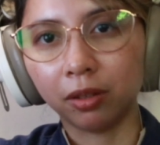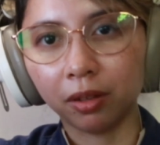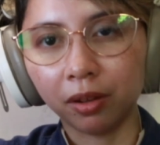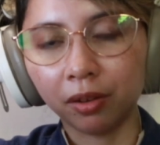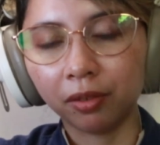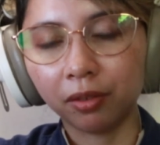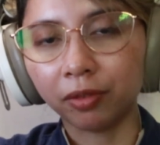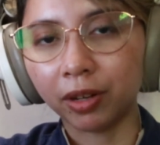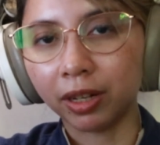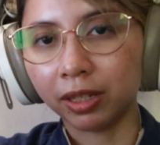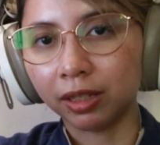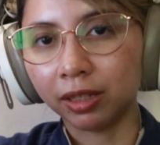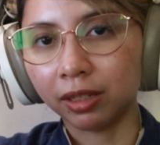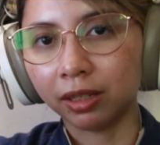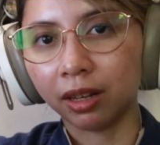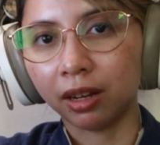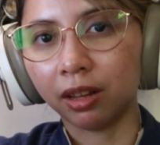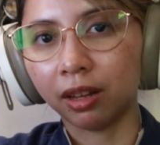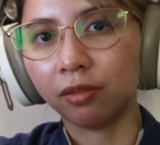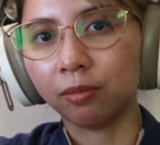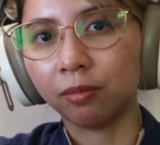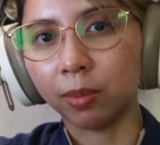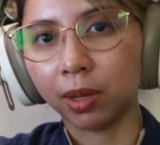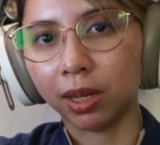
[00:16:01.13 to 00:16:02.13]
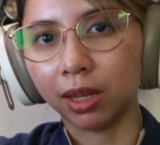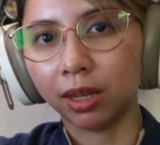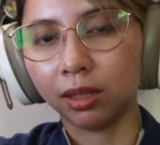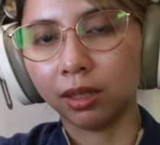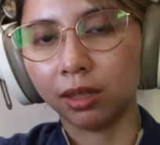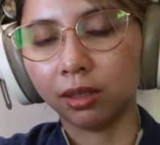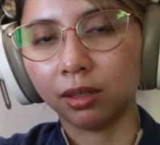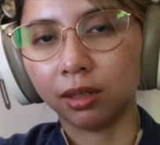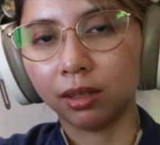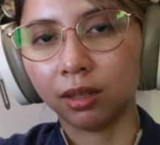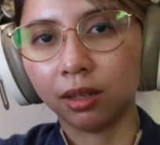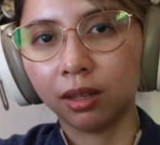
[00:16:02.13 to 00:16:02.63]
friends that I've
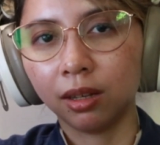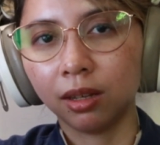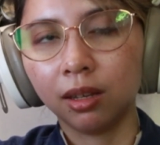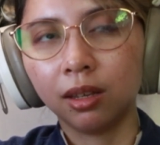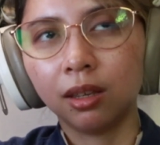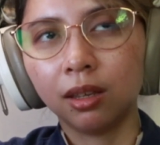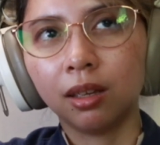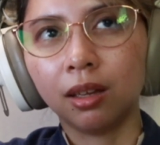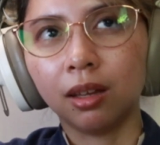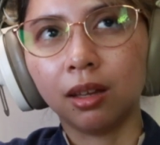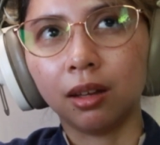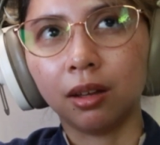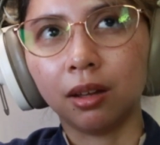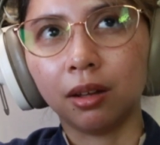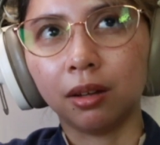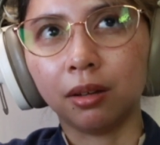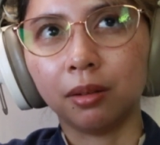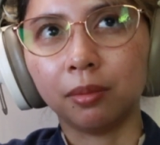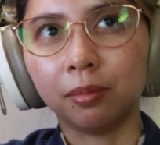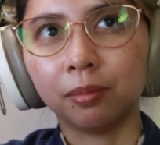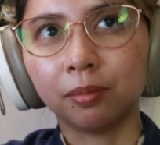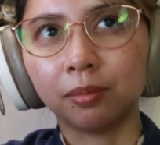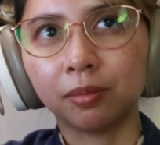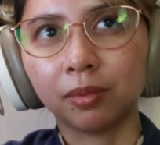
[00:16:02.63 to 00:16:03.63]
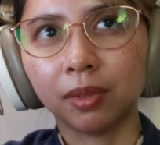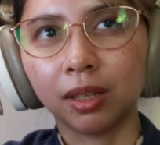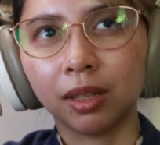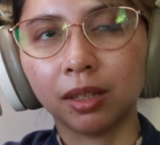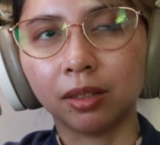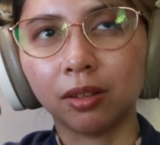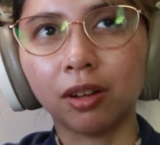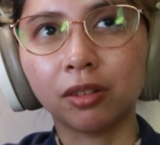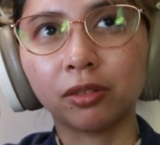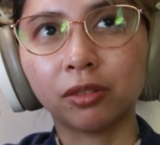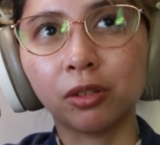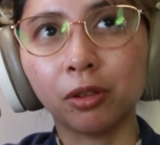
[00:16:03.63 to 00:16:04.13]
made, and
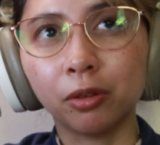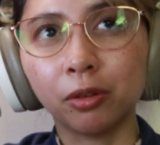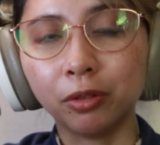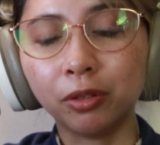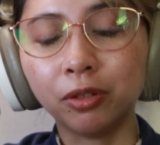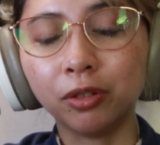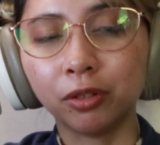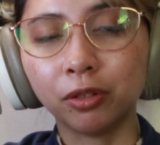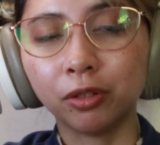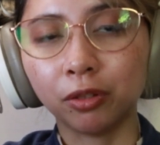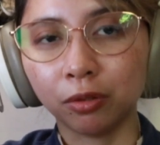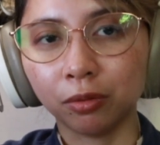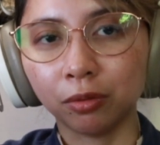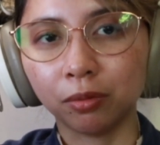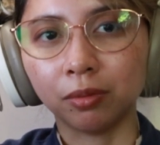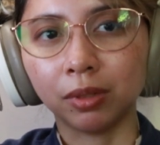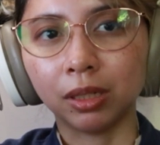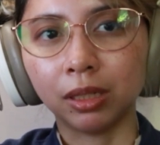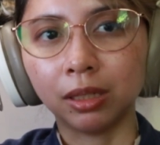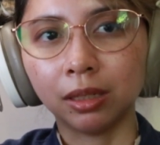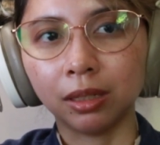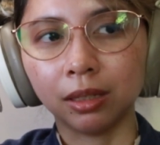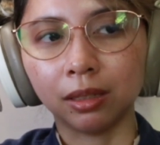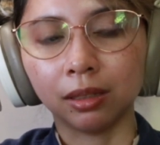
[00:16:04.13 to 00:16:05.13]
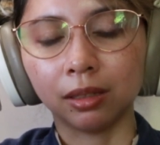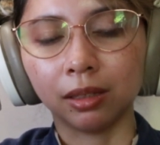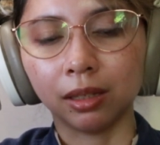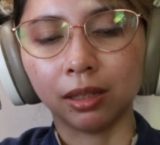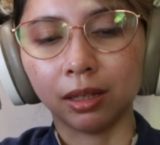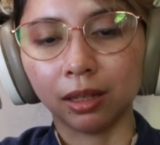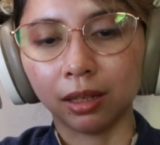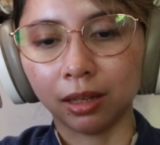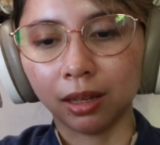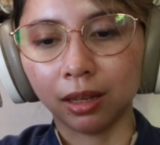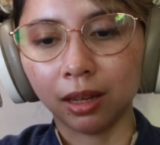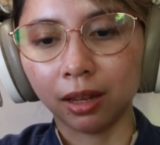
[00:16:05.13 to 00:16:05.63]
got closer to
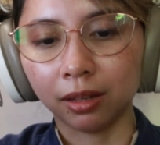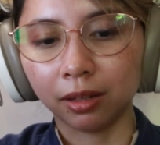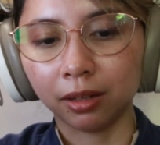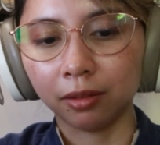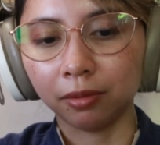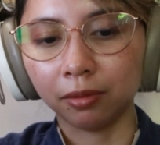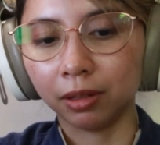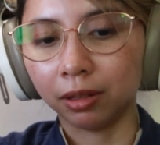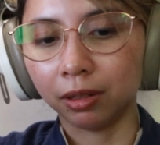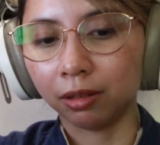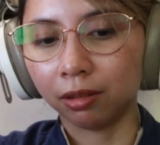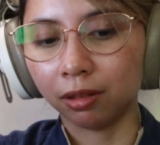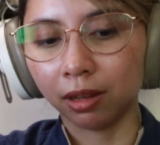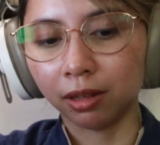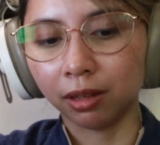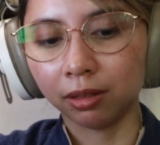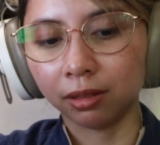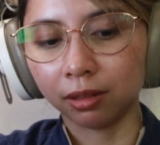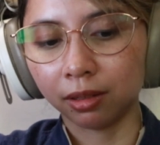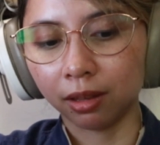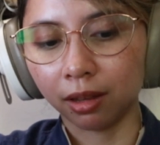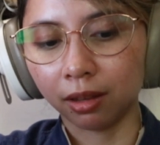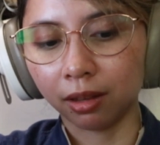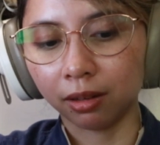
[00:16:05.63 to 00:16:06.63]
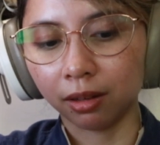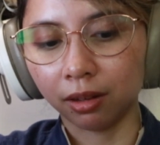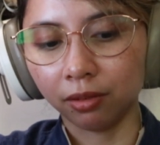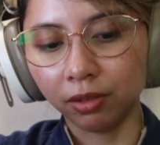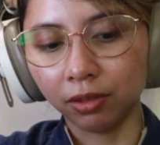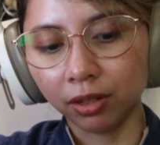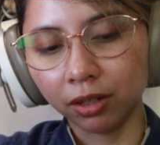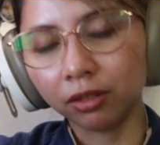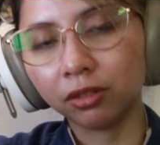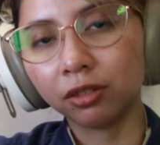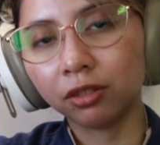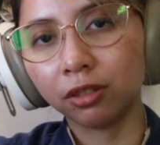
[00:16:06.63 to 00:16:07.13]
recently, and I realized that every
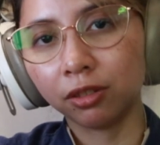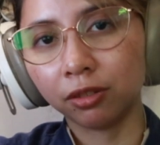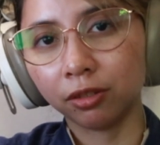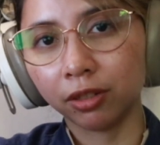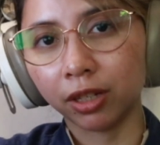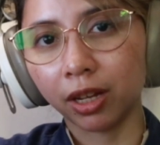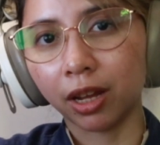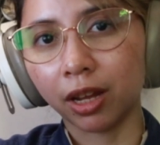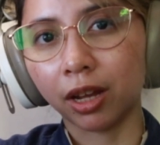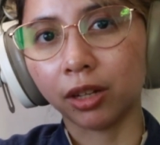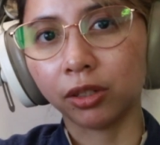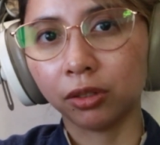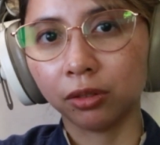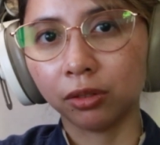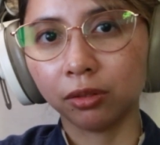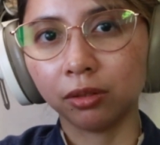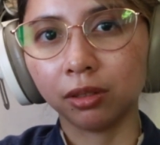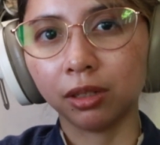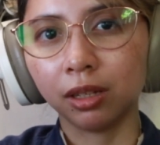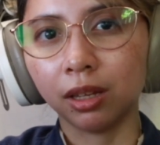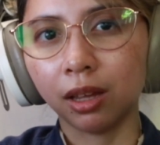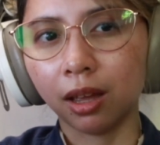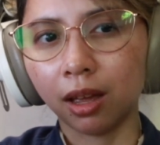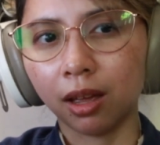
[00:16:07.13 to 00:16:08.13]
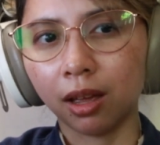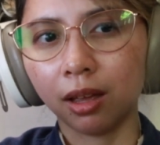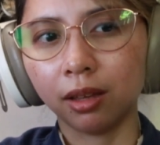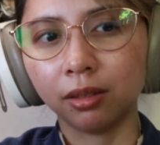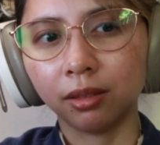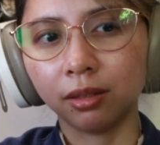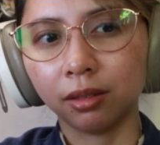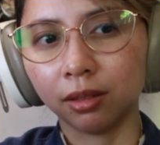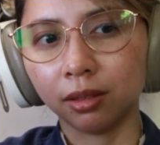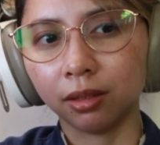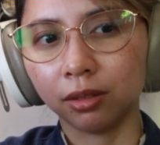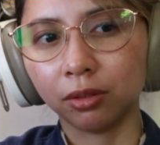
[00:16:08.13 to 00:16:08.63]
industry actually
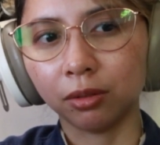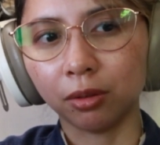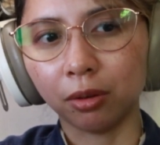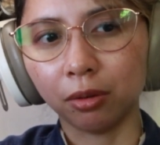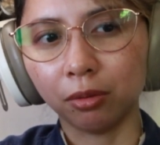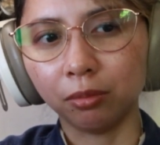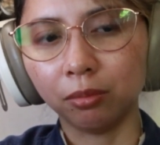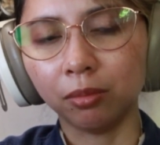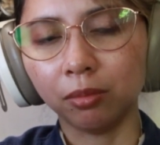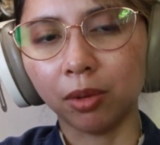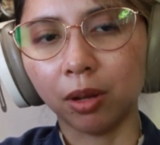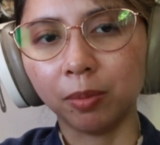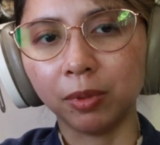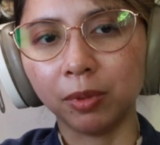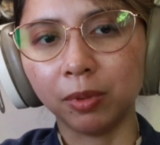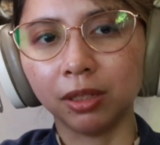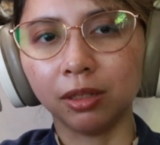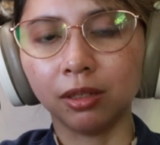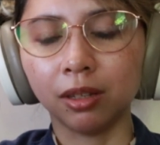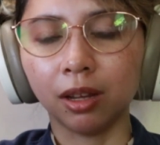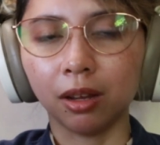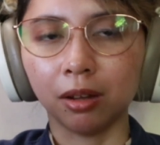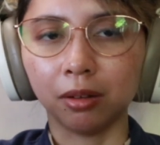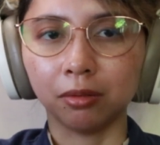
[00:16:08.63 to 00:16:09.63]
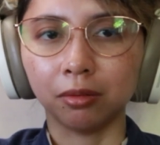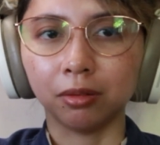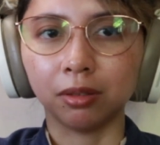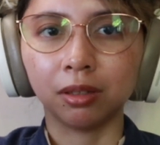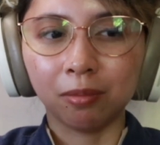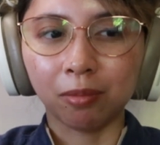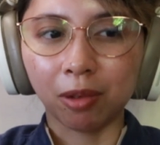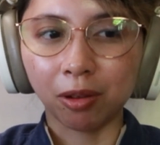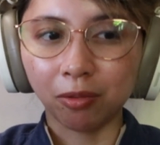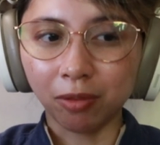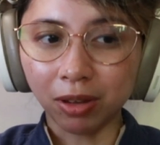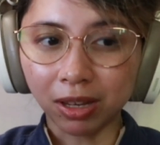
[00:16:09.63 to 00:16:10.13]
has its own ups and downs.
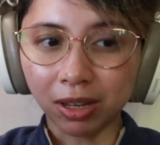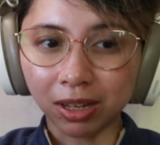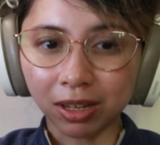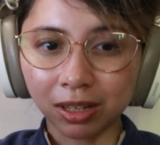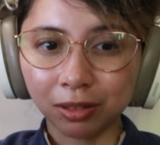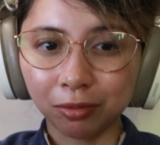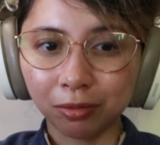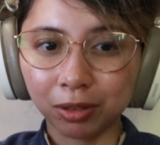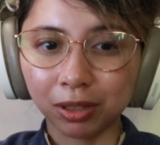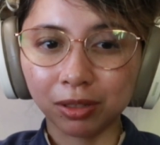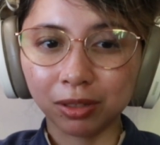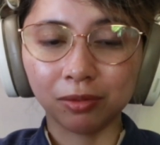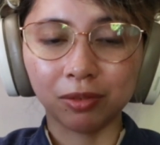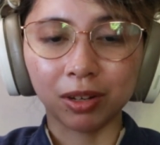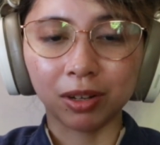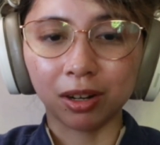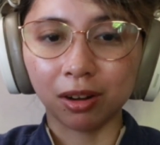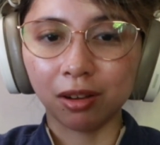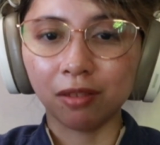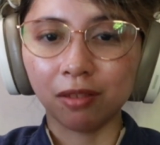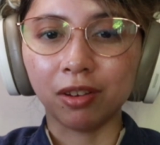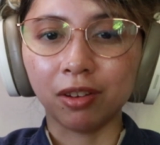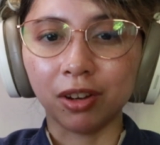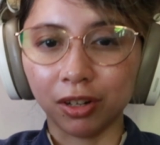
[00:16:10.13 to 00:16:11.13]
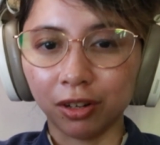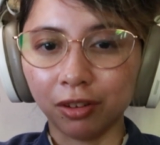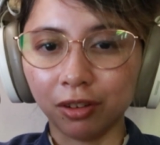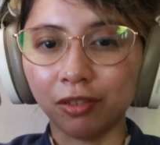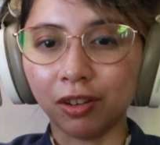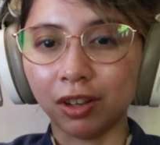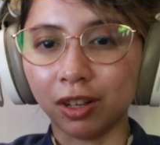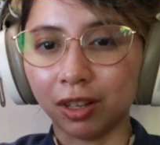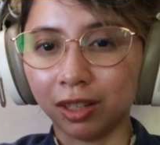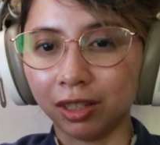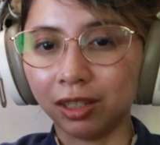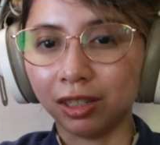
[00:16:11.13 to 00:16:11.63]
My weekend was very, very
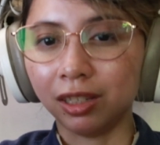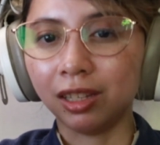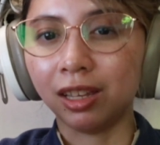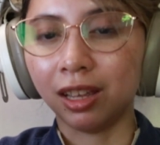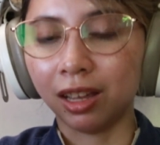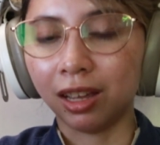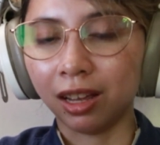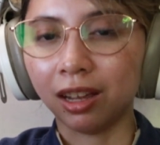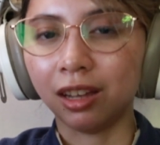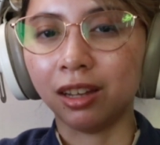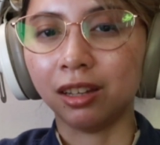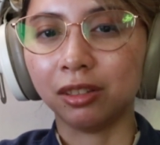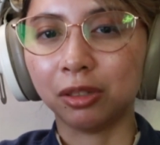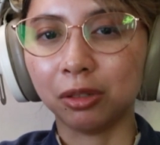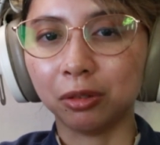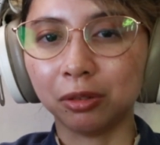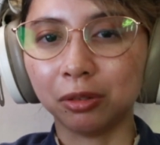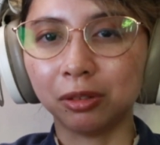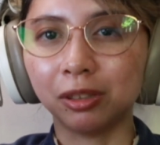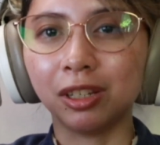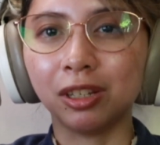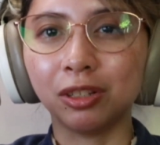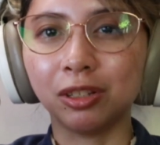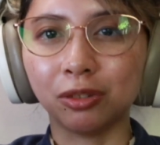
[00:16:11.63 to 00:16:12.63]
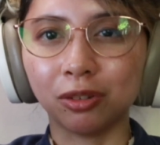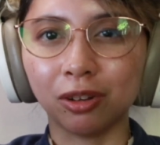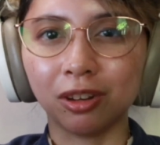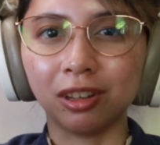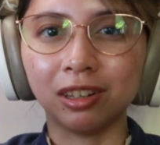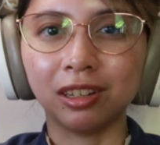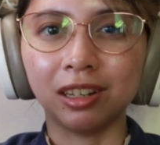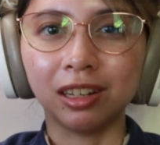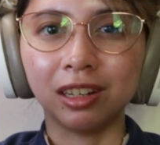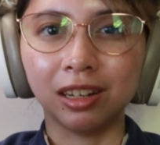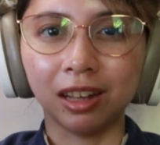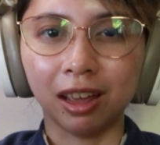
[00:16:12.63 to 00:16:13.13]
fun. I totally enjoyed
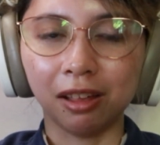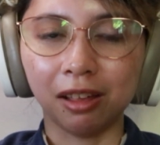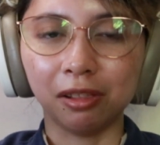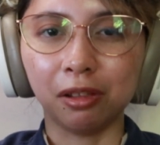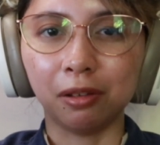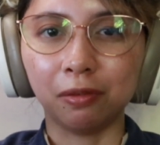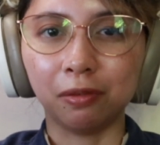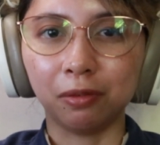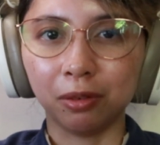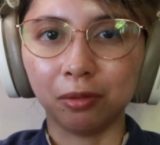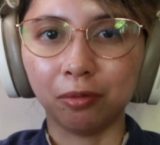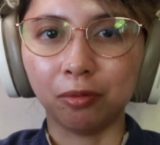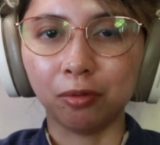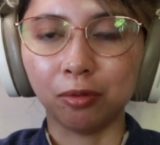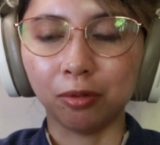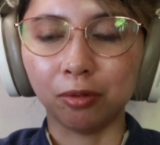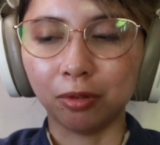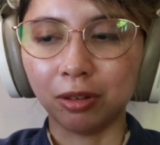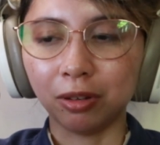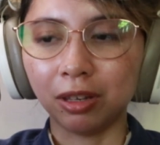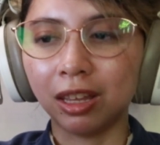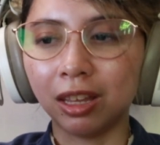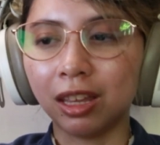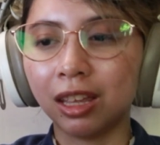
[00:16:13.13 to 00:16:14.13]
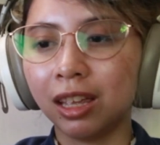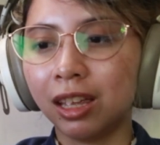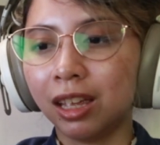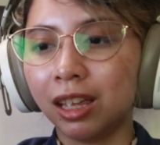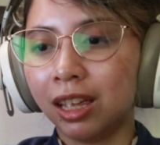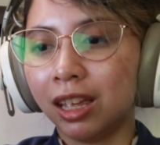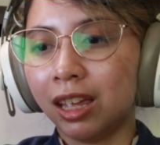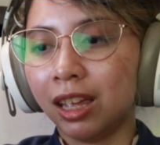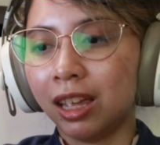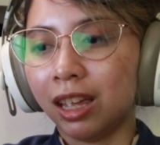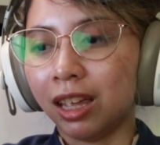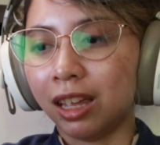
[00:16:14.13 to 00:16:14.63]
it. I loved the food,
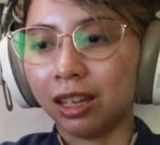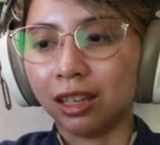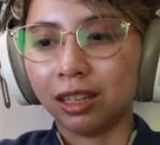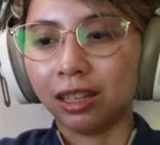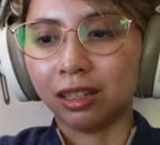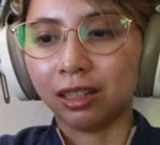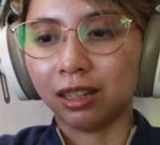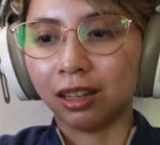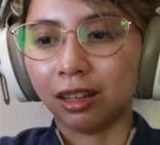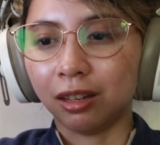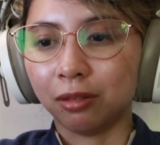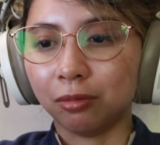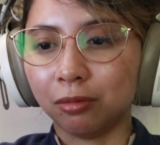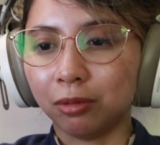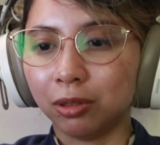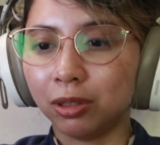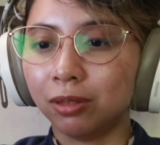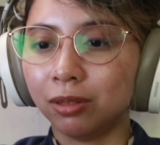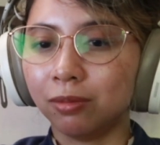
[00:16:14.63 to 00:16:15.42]
and I would